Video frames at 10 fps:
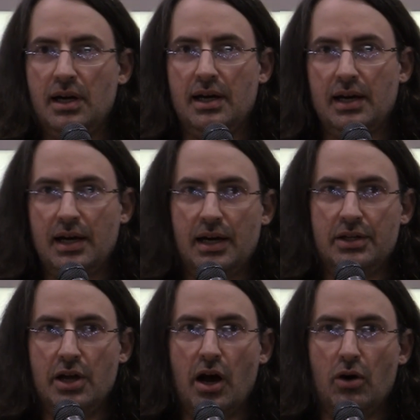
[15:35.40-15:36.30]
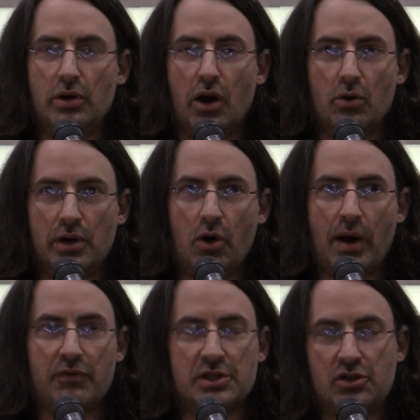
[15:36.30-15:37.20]
Uh, uh, no, no, no
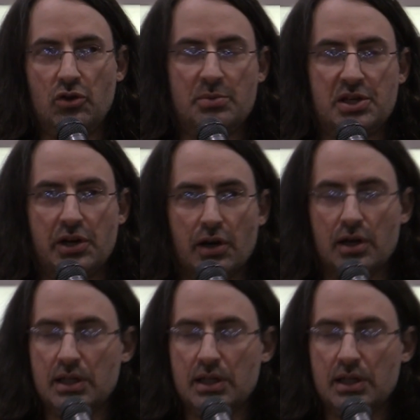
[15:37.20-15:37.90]
reference too obscure.